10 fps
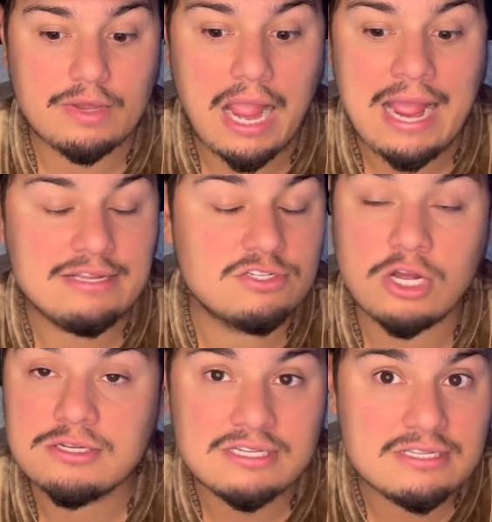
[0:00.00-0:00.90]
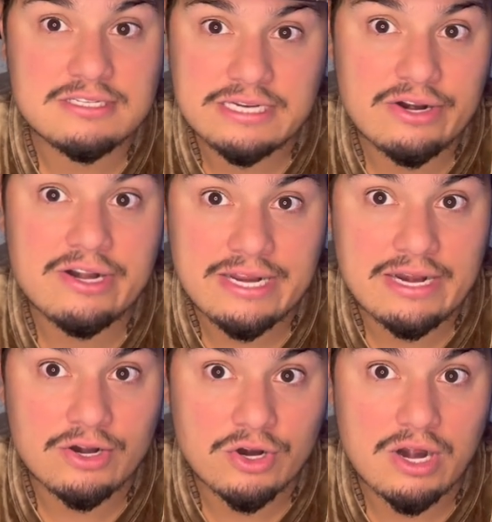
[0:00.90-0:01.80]
I saw sincerity
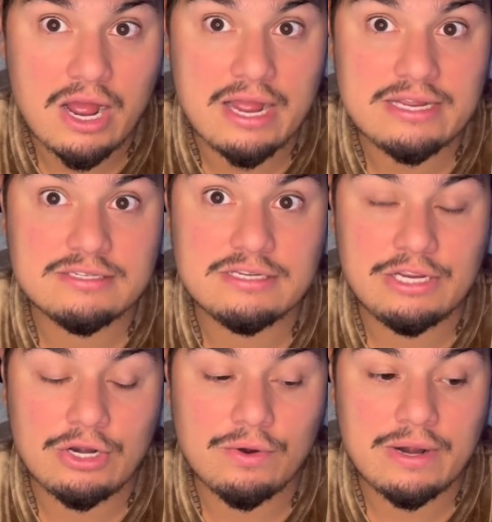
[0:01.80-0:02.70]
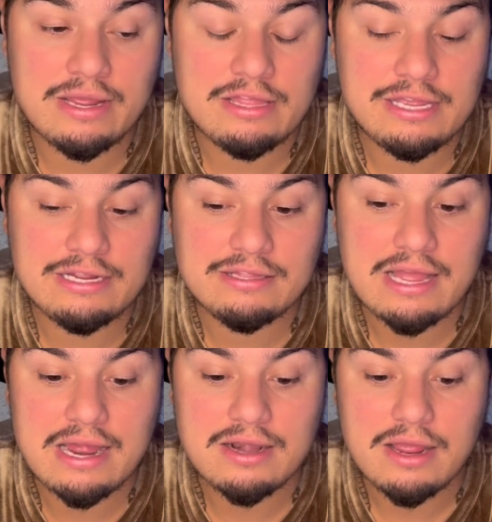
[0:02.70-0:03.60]
in her eyes, you know. And I think
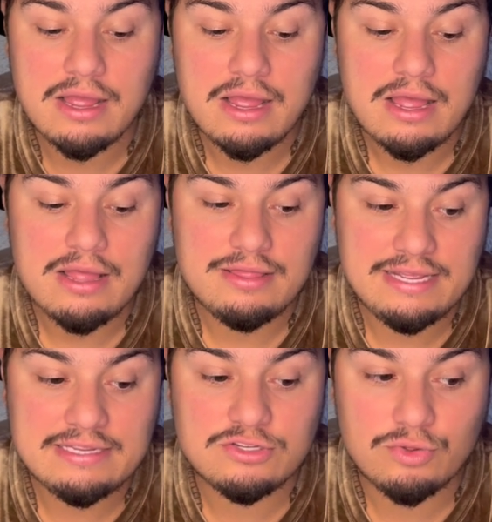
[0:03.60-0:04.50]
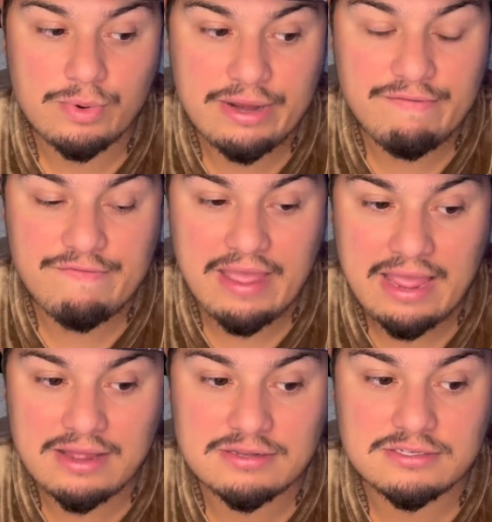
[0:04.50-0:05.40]
that these three
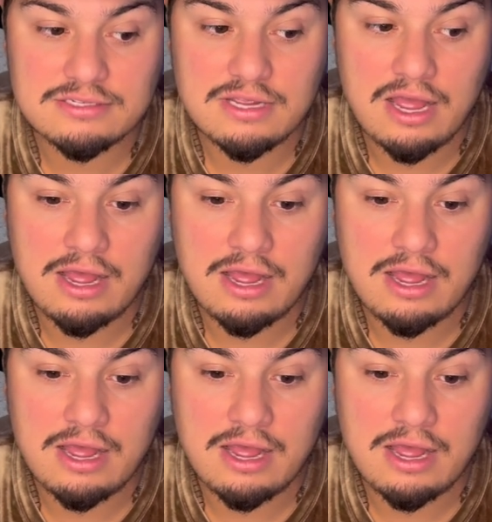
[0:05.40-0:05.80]
fans,